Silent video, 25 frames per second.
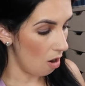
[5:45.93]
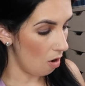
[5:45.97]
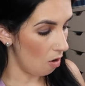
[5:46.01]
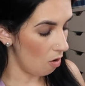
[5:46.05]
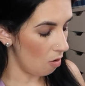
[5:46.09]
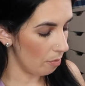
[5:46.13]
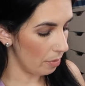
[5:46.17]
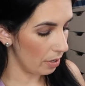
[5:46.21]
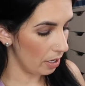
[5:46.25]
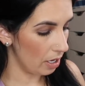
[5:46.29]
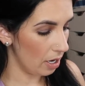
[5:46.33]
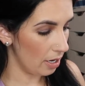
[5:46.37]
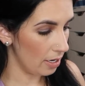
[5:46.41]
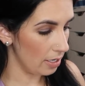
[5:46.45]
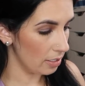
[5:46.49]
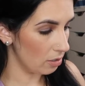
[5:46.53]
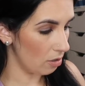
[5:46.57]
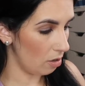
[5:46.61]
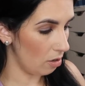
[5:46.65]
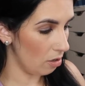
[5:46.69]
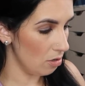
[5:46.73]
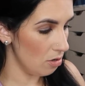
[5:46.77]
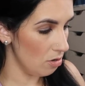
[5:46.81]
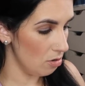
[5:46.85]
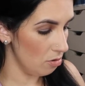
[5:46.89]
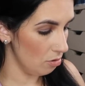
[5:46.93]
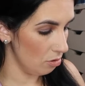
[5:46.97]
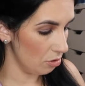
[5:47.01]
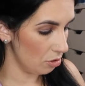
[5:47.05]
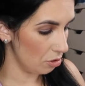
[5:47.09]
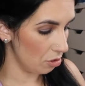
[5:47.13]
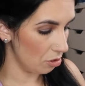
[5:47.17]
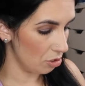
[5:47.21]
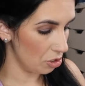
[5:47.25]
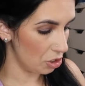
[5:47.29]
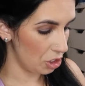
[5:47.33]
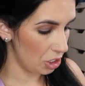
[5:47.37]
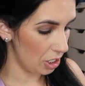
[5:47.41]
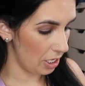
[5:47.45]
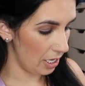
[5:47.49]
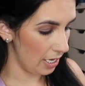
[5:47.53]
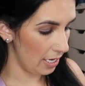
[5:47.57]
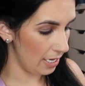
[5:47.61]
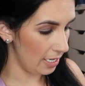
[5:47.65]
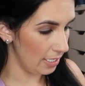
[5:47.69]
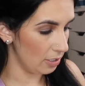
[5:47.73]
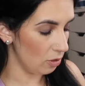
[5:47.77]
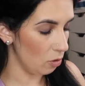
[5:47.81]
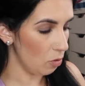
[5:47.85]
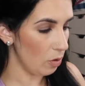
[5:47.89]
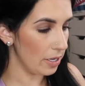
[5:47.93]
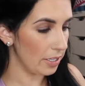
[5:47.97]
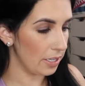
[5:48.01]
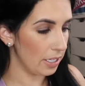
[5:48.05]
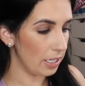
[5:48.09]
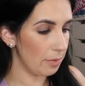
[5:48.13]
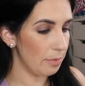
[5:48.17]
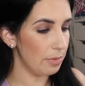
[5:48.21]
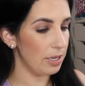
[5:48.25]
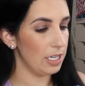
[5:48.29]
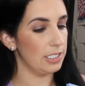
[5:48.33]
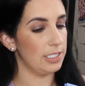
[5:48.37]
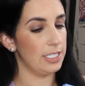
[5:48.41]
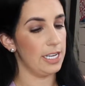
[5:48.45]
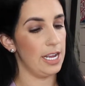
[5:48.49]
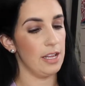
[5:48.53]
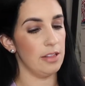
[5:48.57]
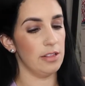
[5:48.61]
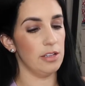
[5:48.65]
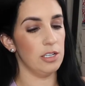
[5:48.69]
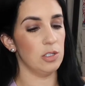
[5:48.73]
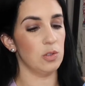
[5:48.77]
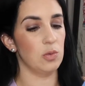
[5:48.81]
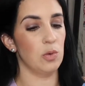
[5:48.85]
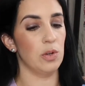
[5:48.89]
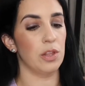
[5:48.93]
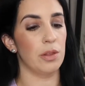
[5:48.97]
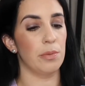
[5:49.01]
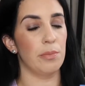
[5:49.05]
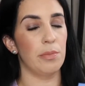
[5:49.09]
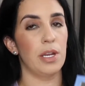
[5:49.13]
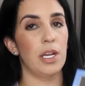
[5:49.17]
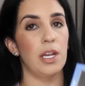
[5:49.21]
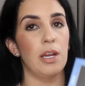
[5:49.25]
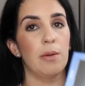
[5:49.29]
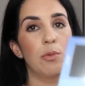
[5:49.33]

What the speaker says: Oh my god, it's all neutral shades. Oh, I think I'm gonna take this with me.